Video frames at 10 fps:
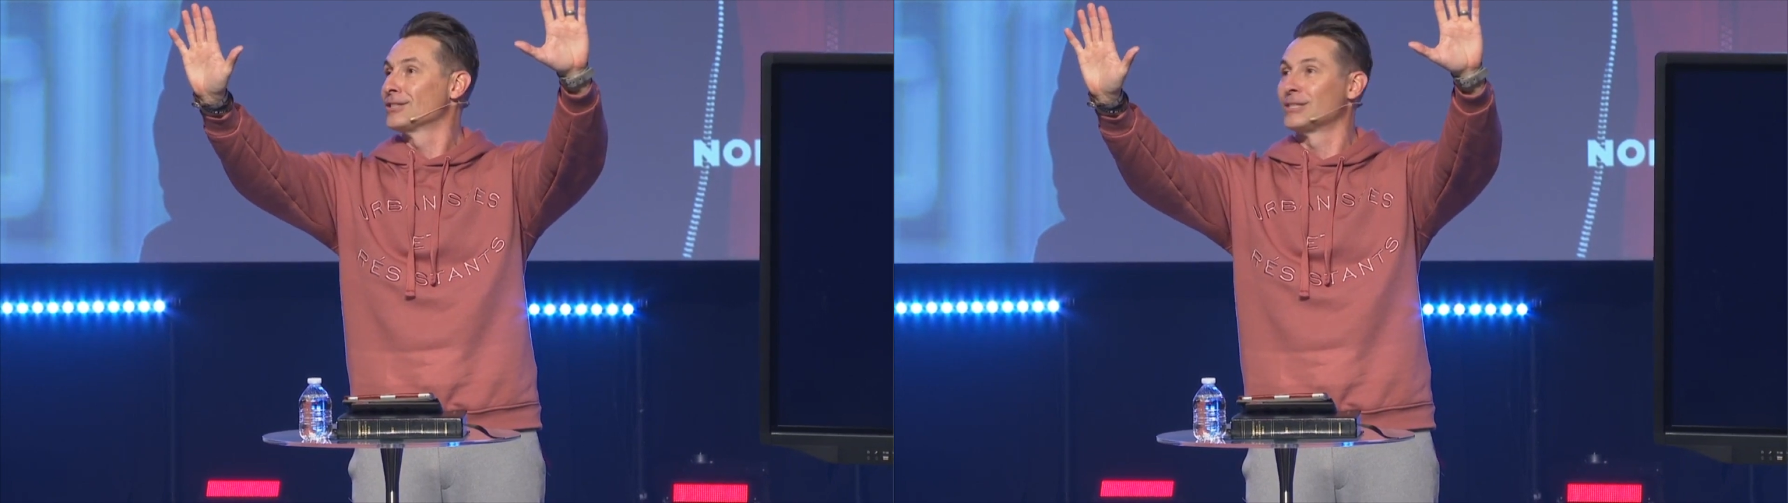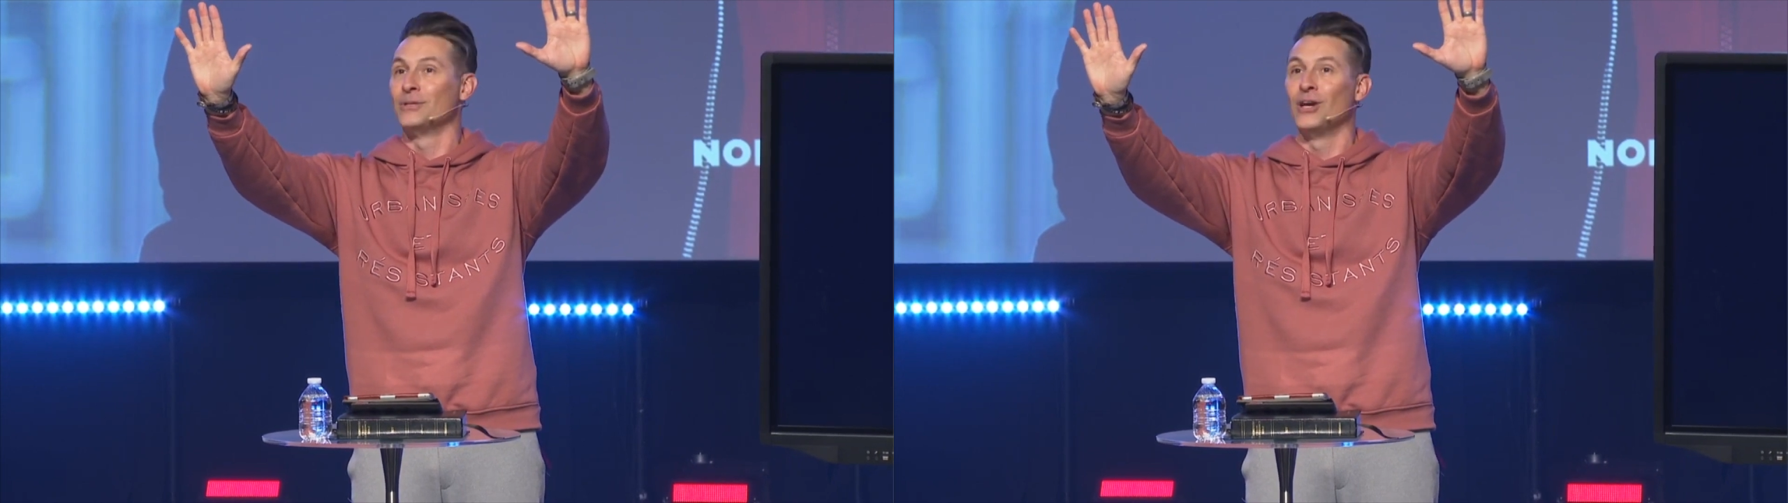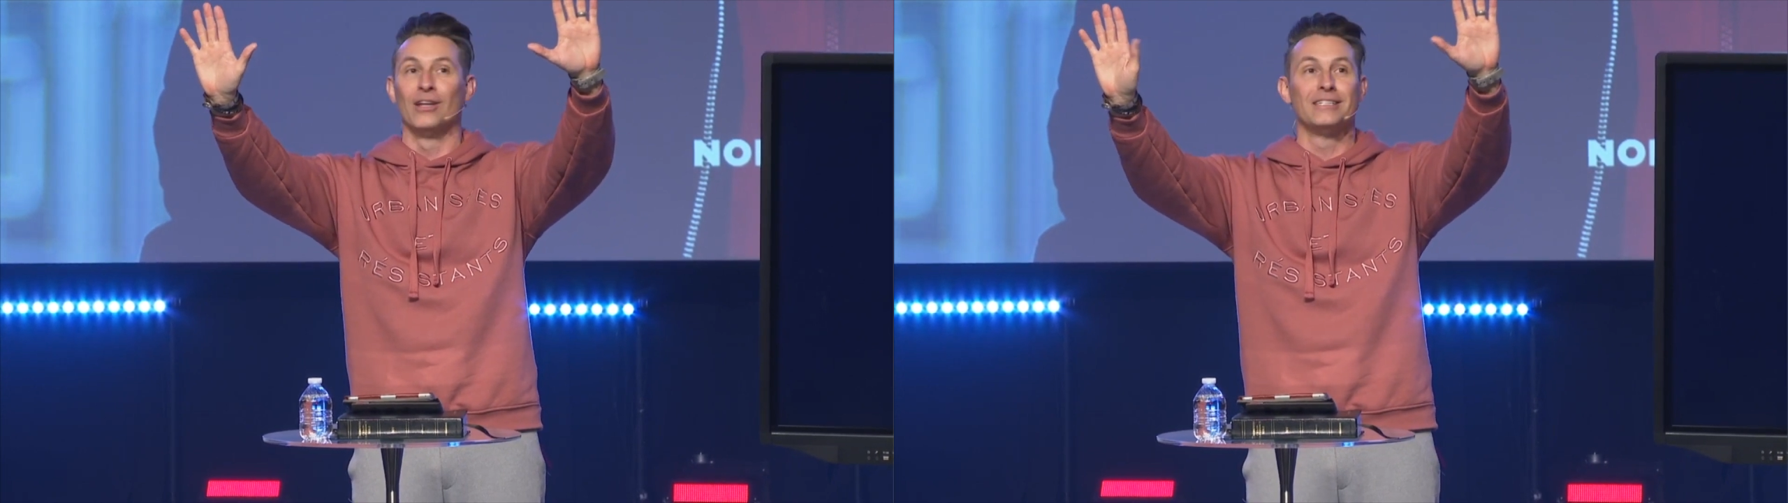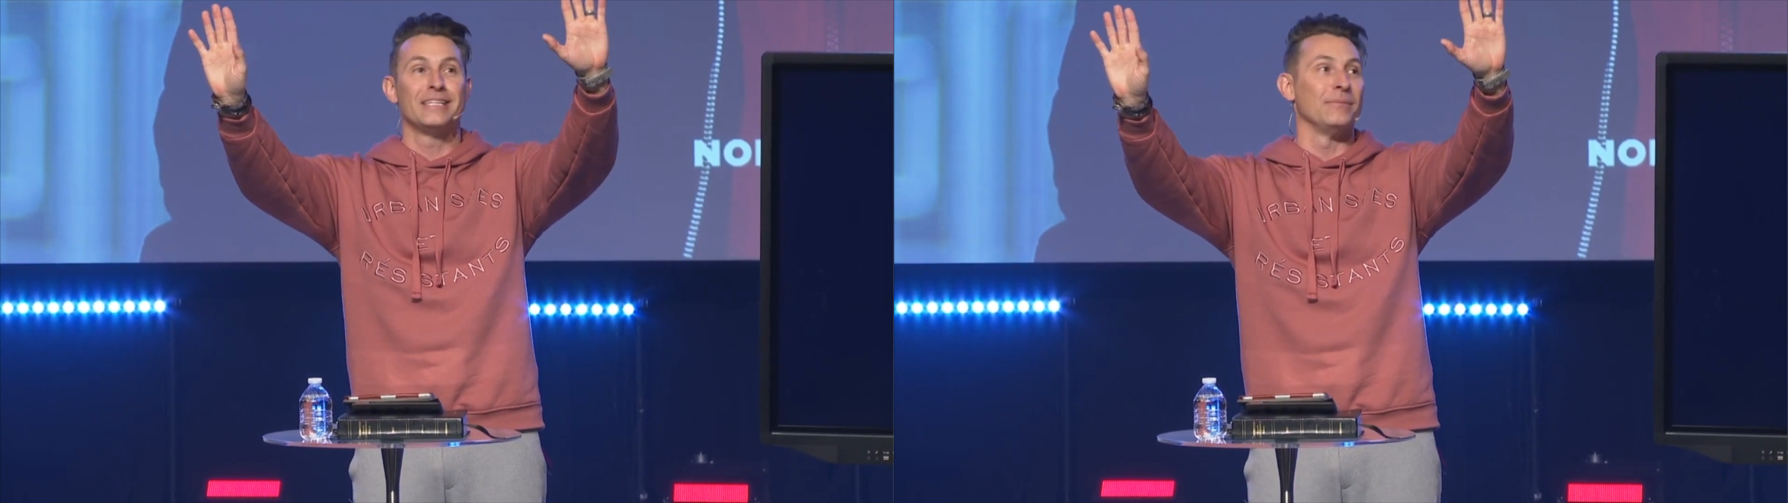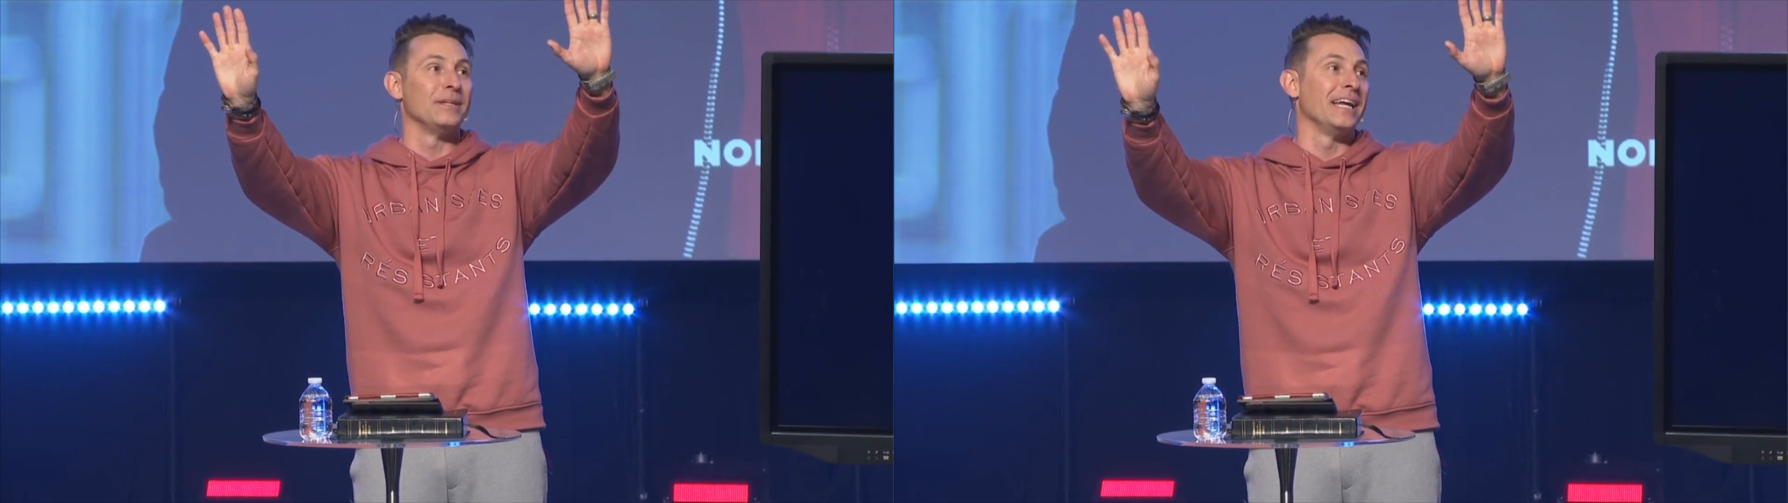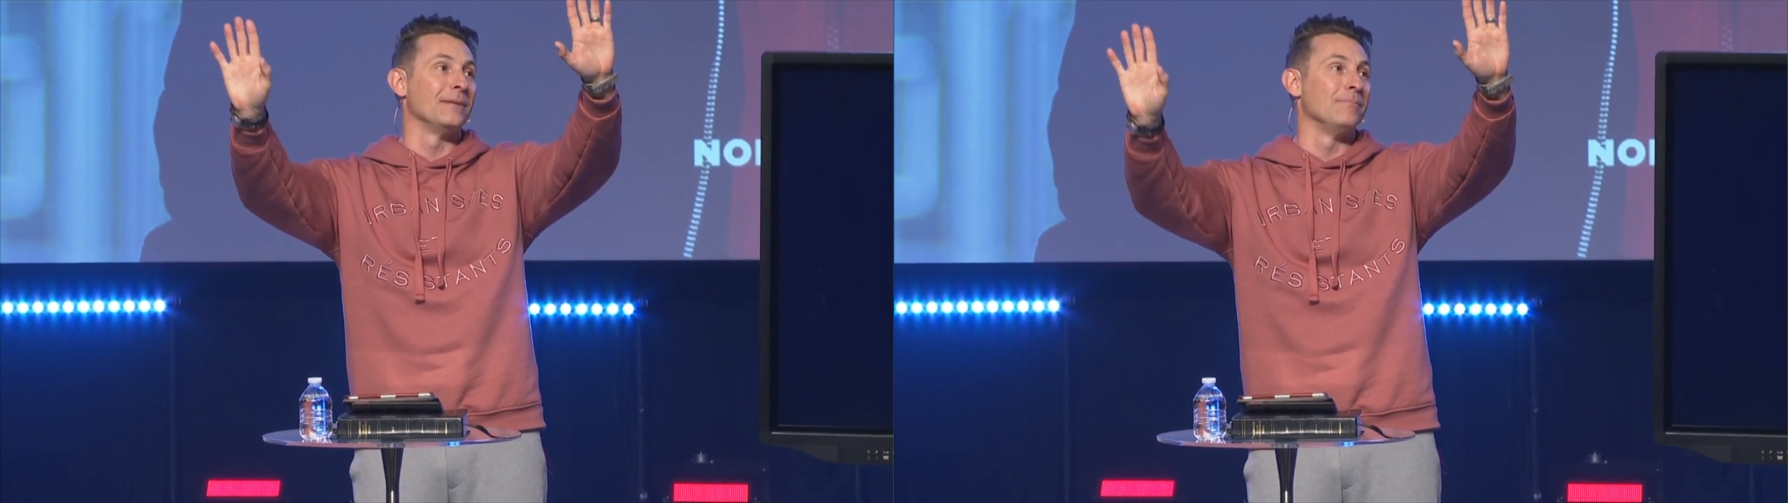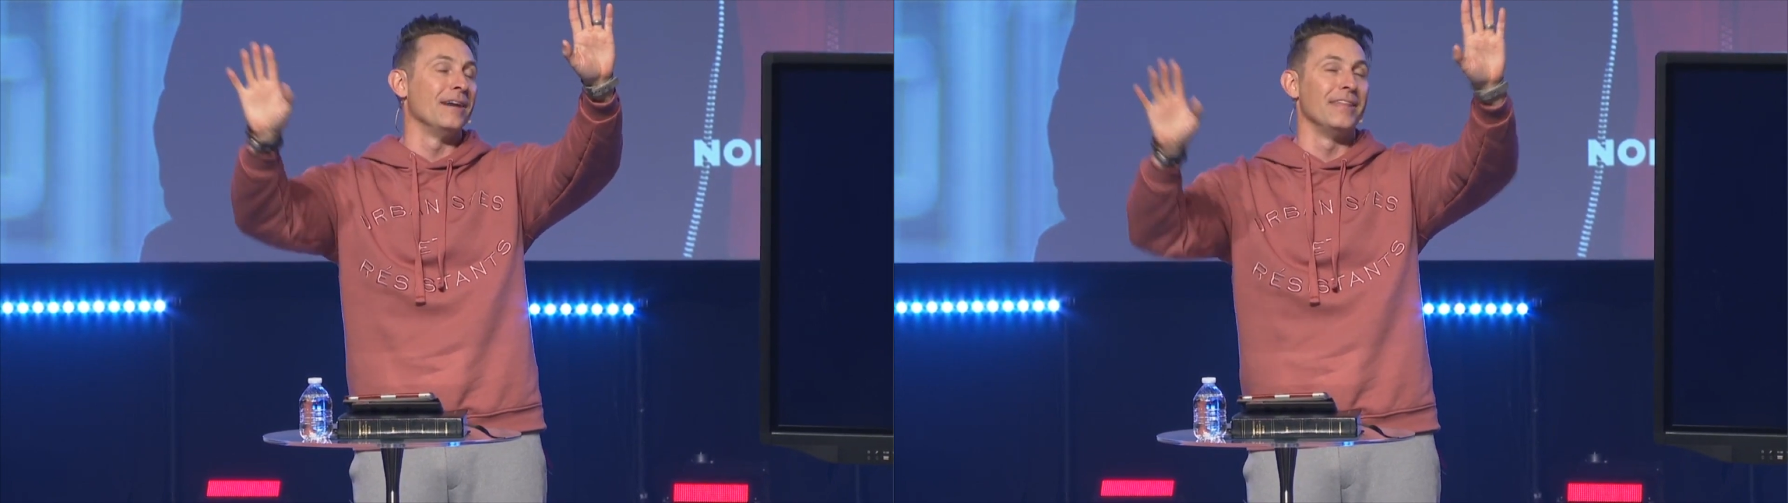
Some of y'all intimidated by